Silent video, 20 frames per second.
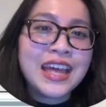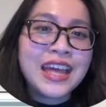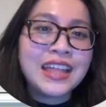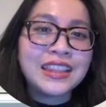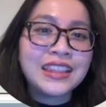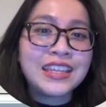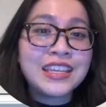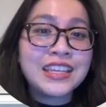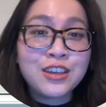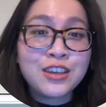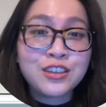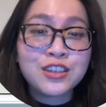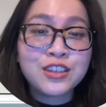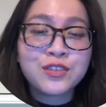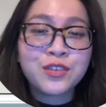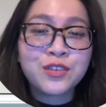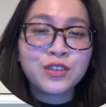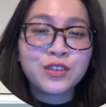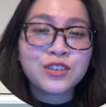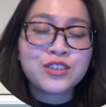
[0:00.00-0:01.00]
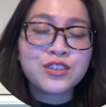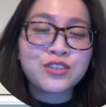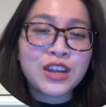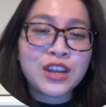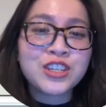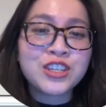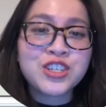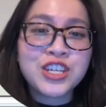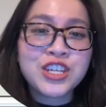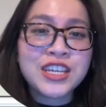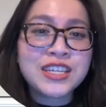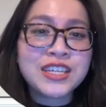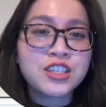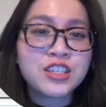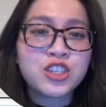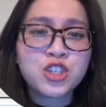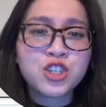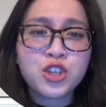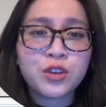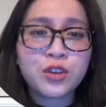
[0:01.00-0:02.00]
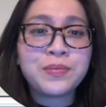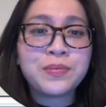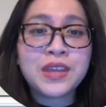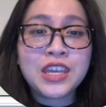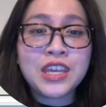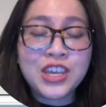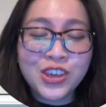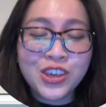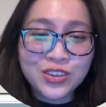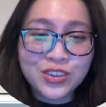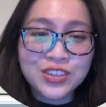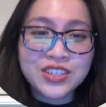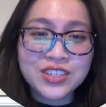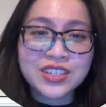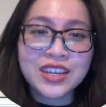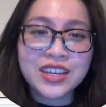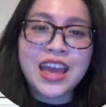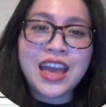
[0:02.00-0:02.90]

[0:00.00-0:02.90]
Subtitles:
the useful strategies should be used,